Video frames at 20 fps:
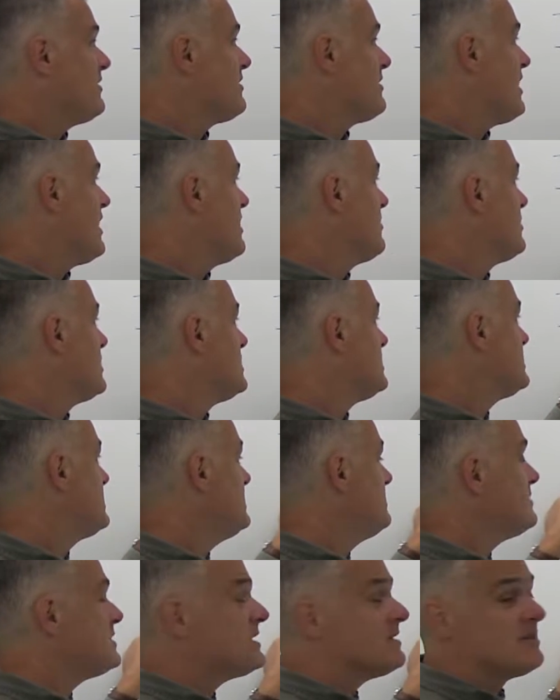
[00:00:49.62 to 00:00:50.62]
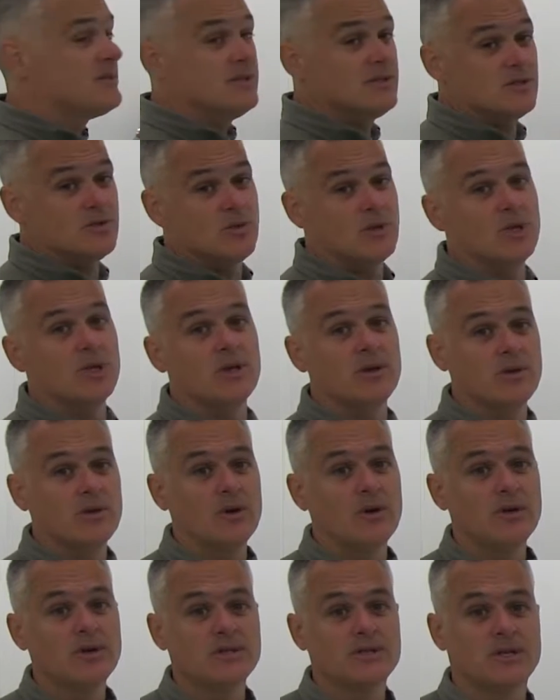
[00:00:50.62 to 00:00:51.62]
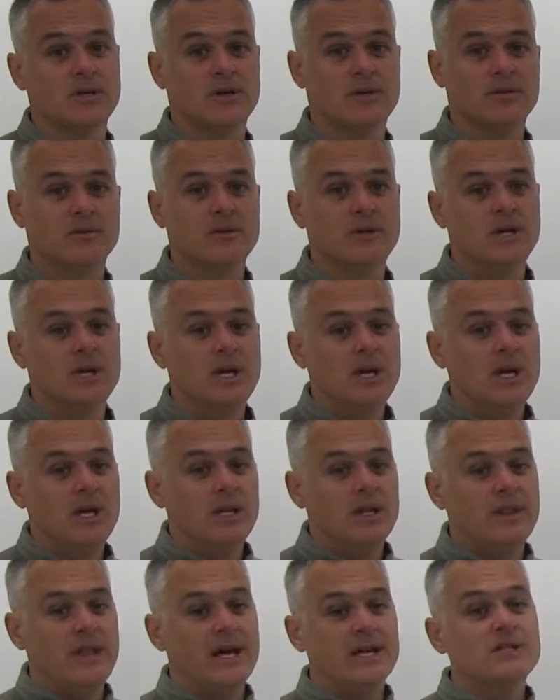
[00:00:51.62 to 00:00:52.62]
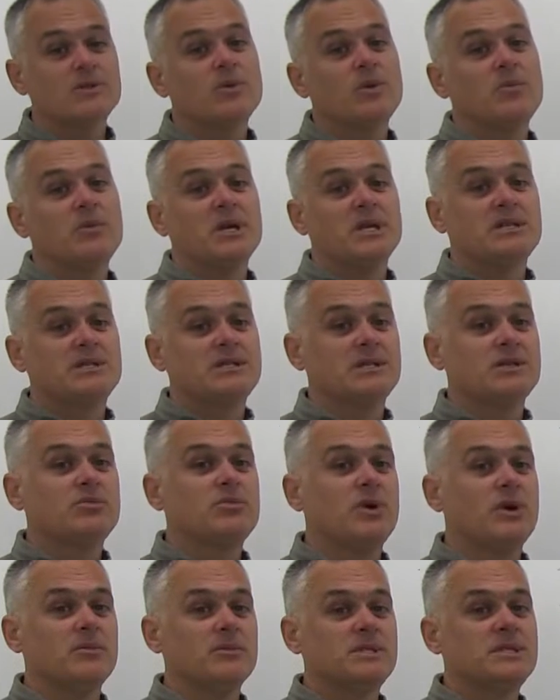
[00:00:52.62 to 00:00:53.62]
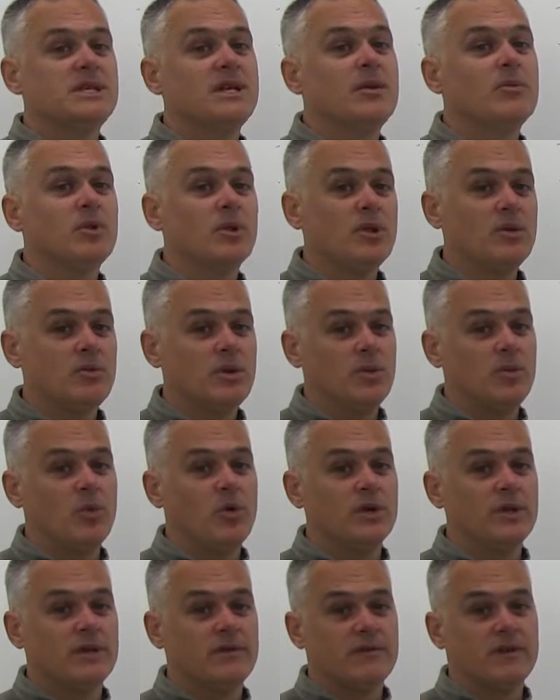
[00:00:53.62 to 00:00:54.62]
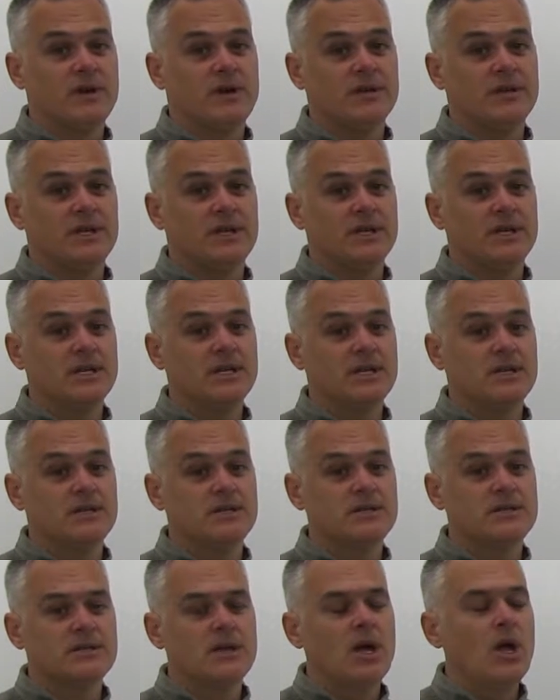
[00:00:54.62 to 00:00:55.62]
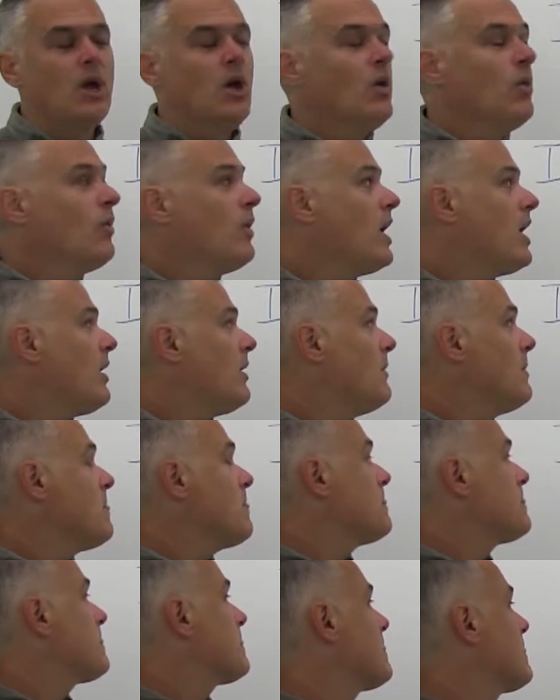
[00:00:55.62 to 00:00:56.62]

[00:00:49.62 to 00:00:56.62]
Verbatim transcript: the time, but it seems that these are unknown also. That's what makes this problem seem a little bit more difficult than it is. Well,